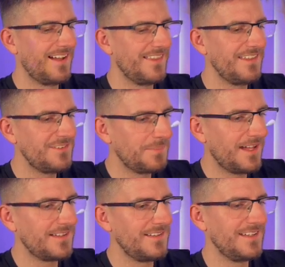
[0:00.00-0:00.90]
And this
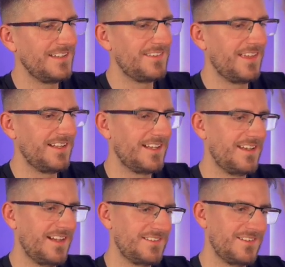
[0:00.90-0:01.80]
button is then
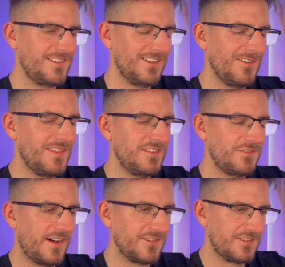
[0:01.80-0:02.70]
connected to this
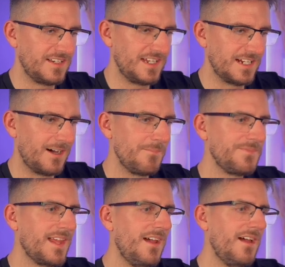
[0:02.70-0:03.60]
function here.
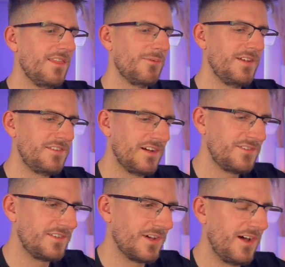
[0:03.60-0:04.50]
The reason I've
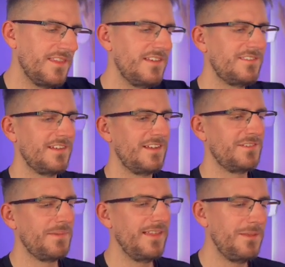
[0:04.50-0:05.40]
designed this
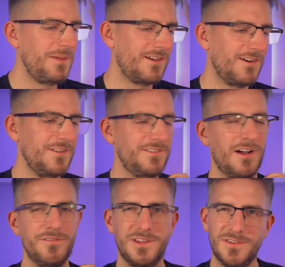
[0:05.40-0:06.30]
is mainly because
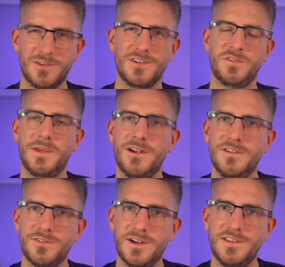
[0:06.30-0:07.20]
of user
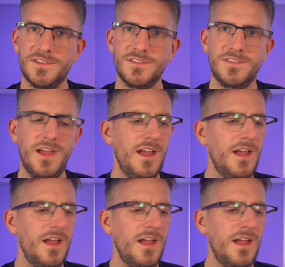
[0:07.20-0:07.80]
experience reasons.